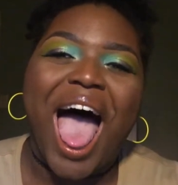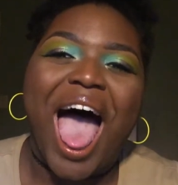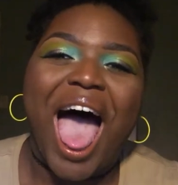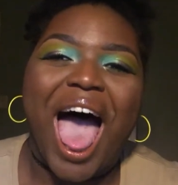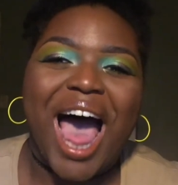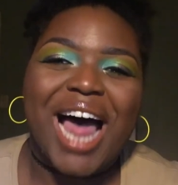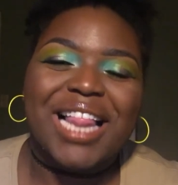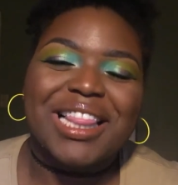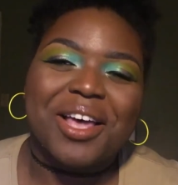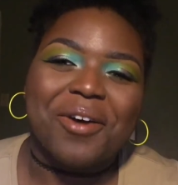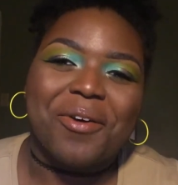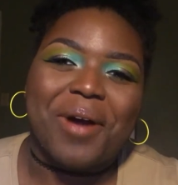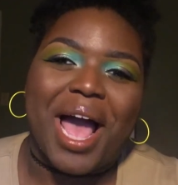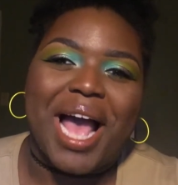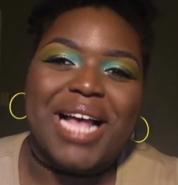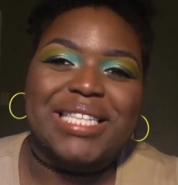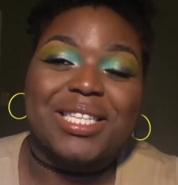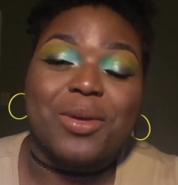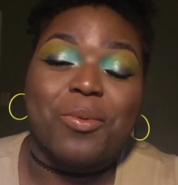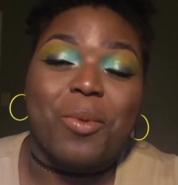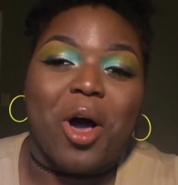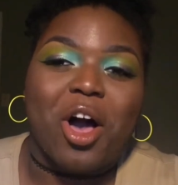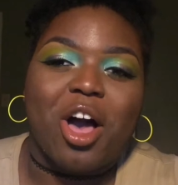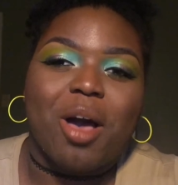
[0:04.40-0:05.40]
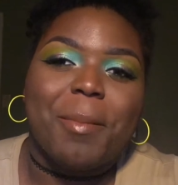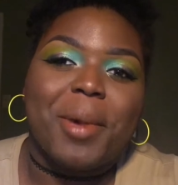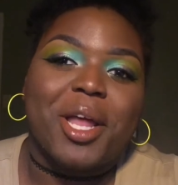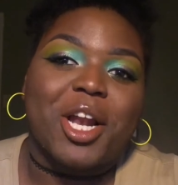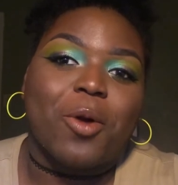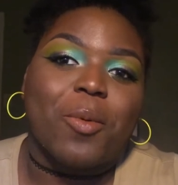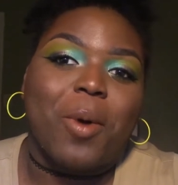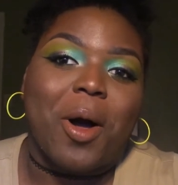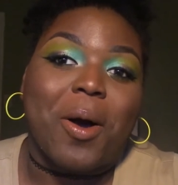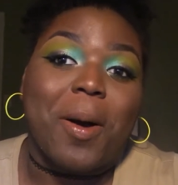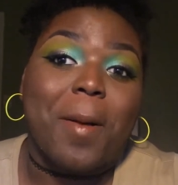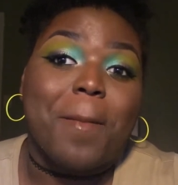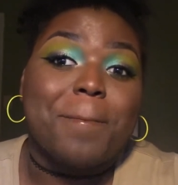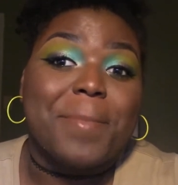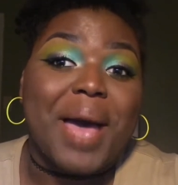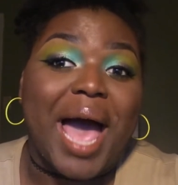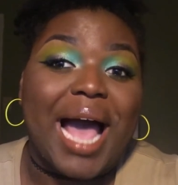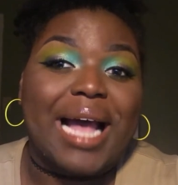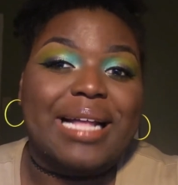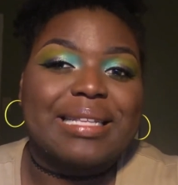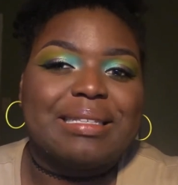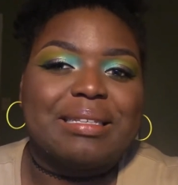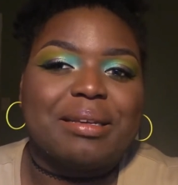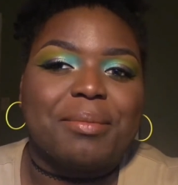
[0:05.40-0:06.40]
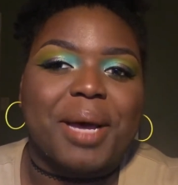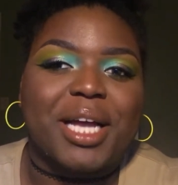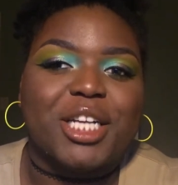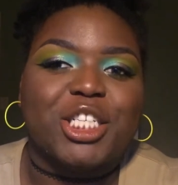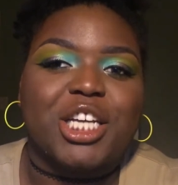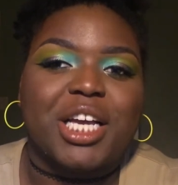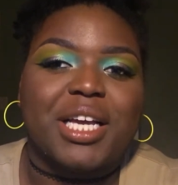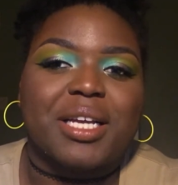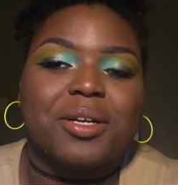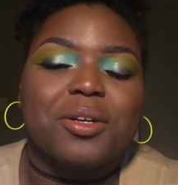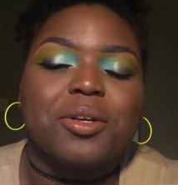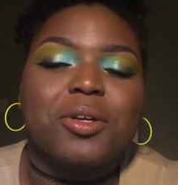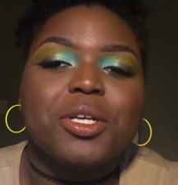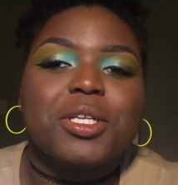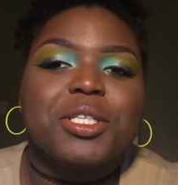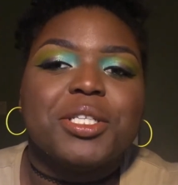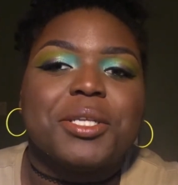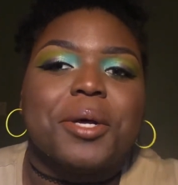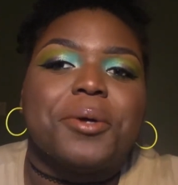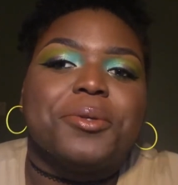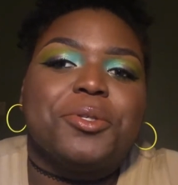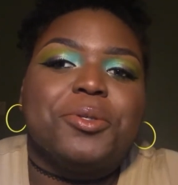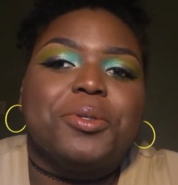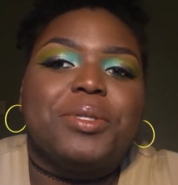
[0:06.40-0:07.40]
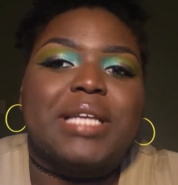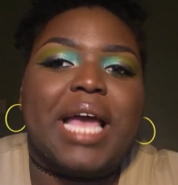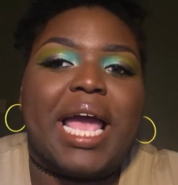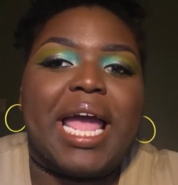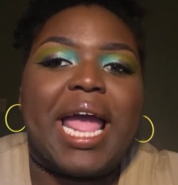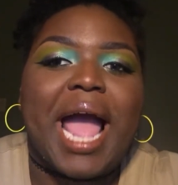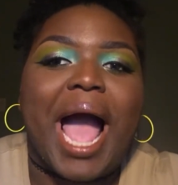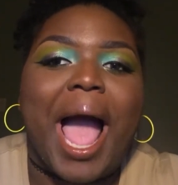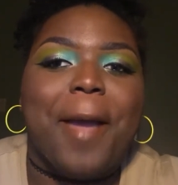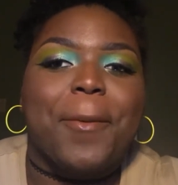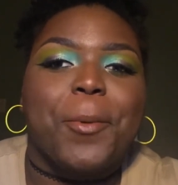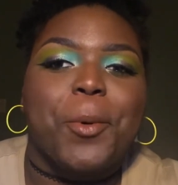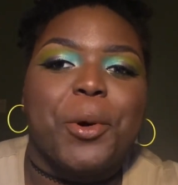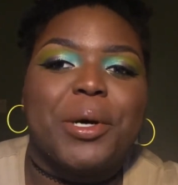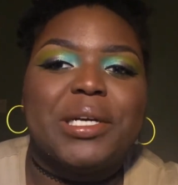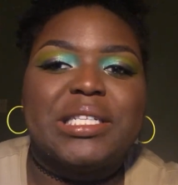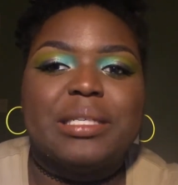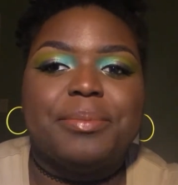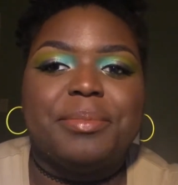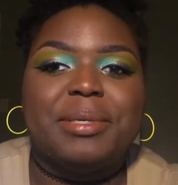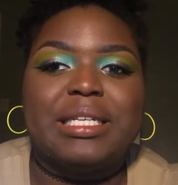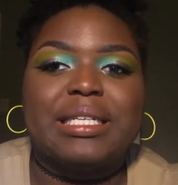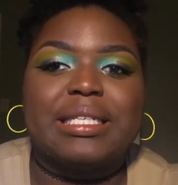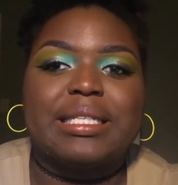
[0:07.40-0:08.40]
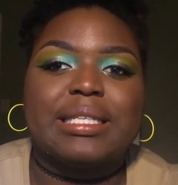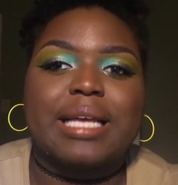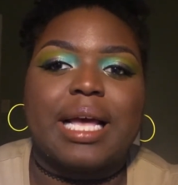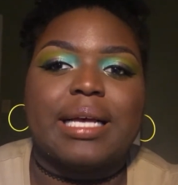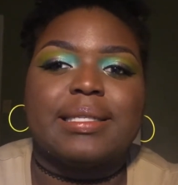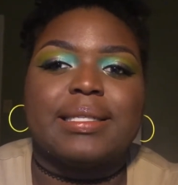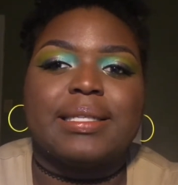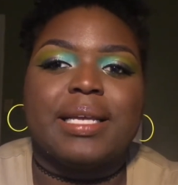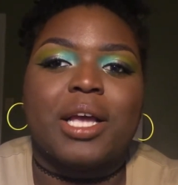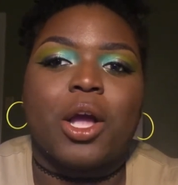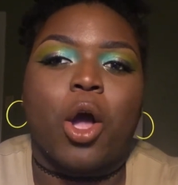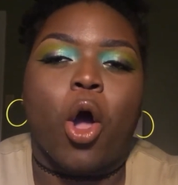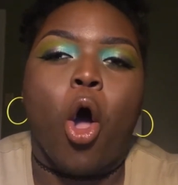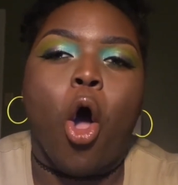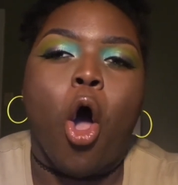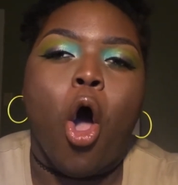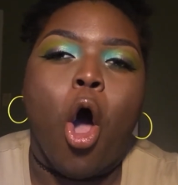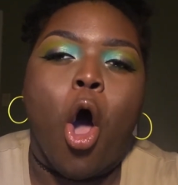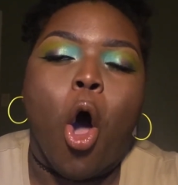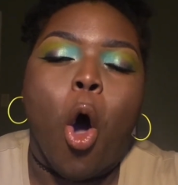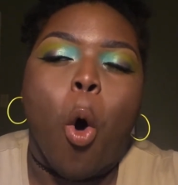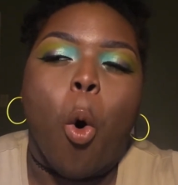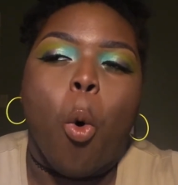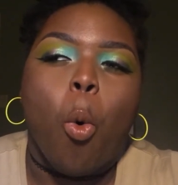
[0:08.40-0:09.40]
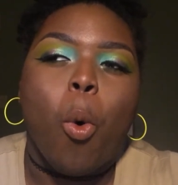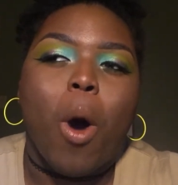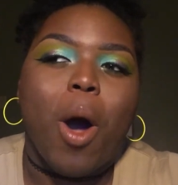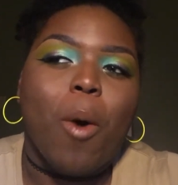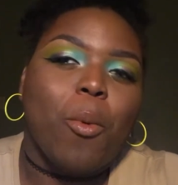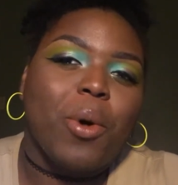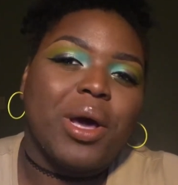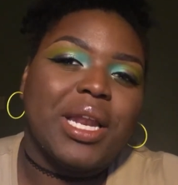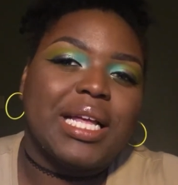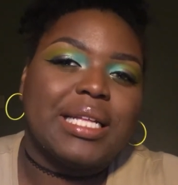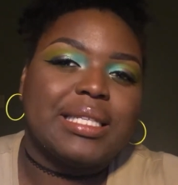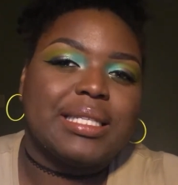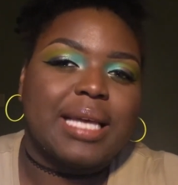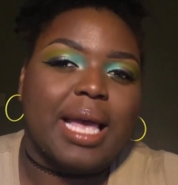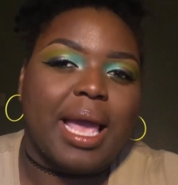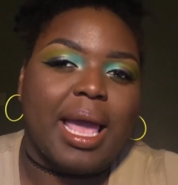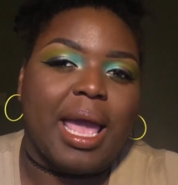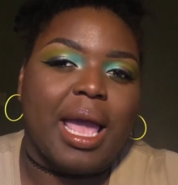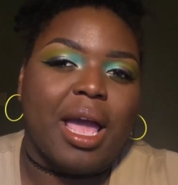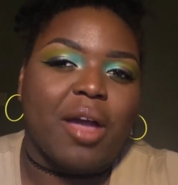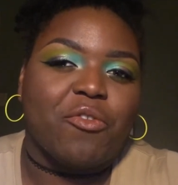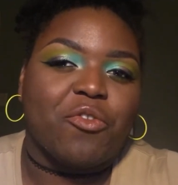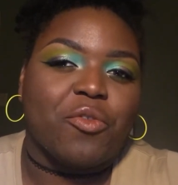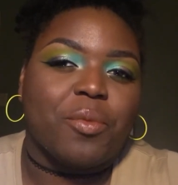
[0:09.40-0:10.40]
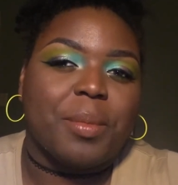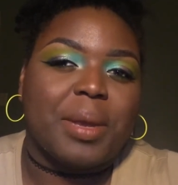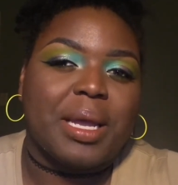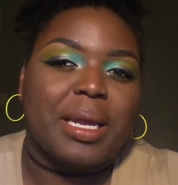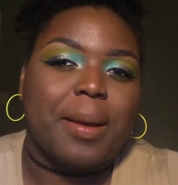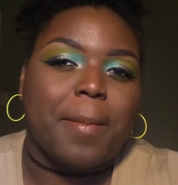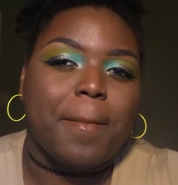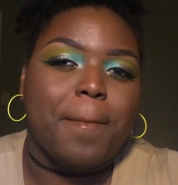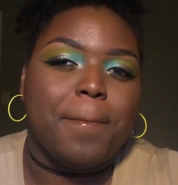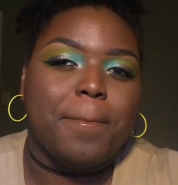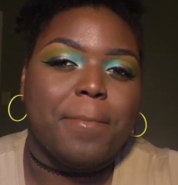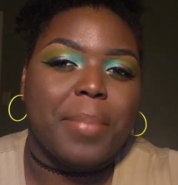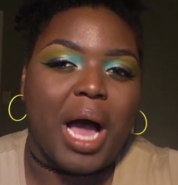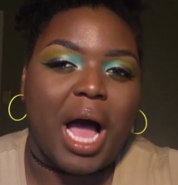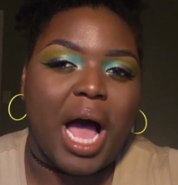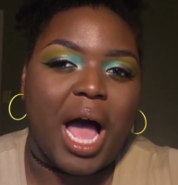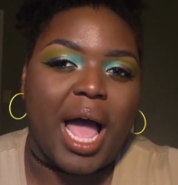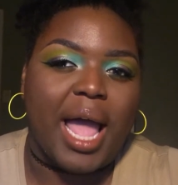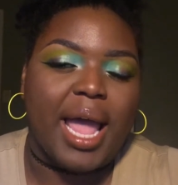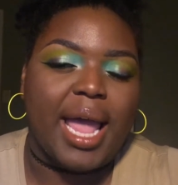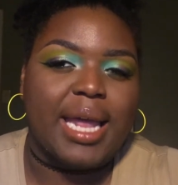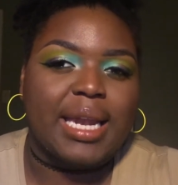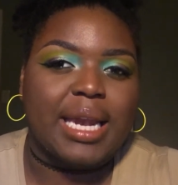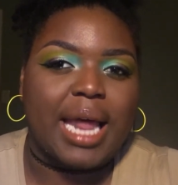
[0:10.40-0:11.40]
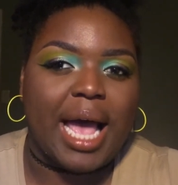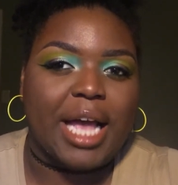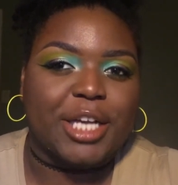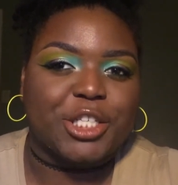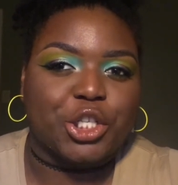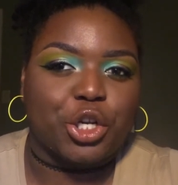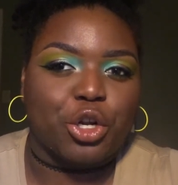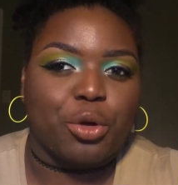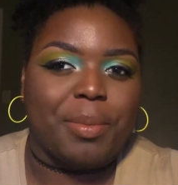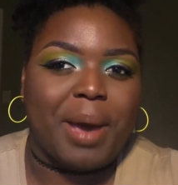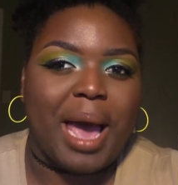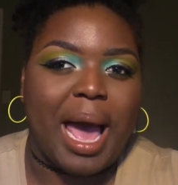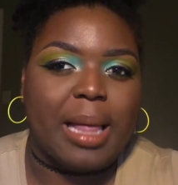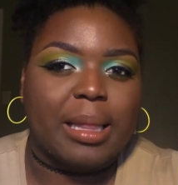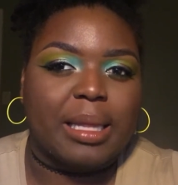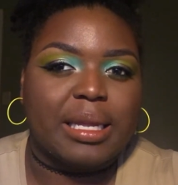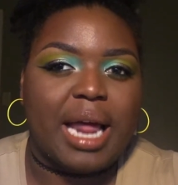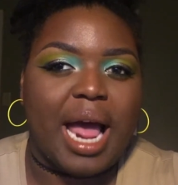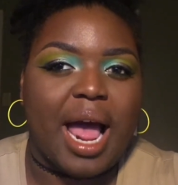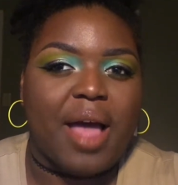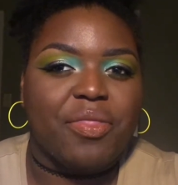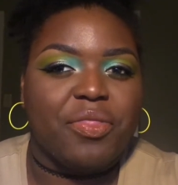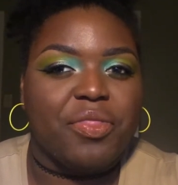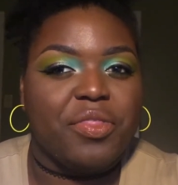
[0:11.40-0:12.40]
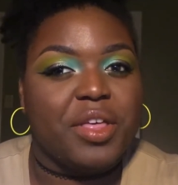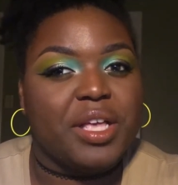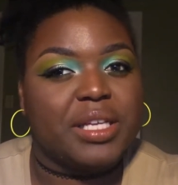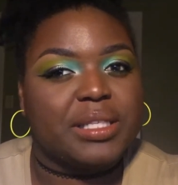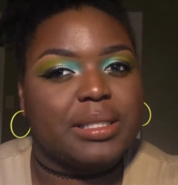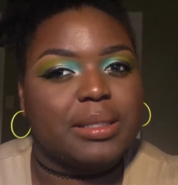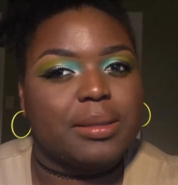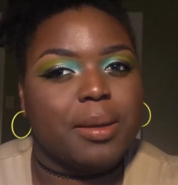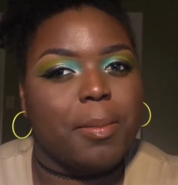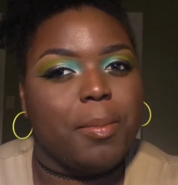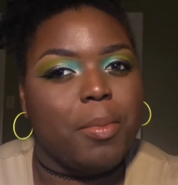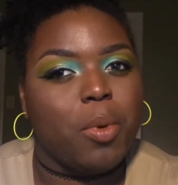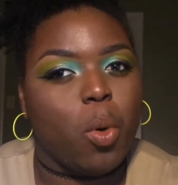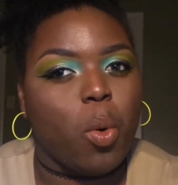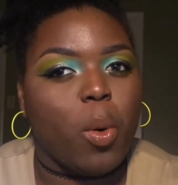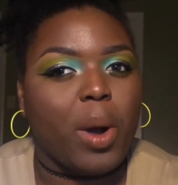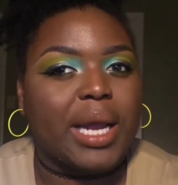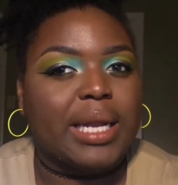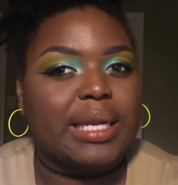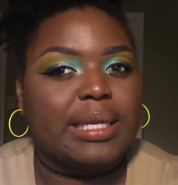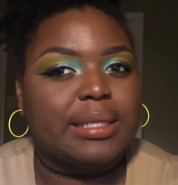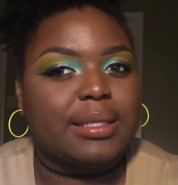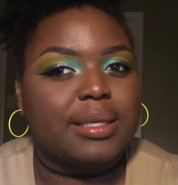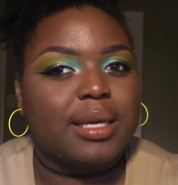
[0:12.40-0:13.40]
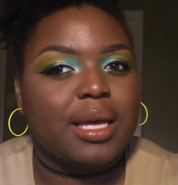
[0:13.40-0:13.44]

Hello guys, and welcome in or welcome back to my channel. So today I'm going to be discussing what would it take for me to buy an eyeshadow palette at this point.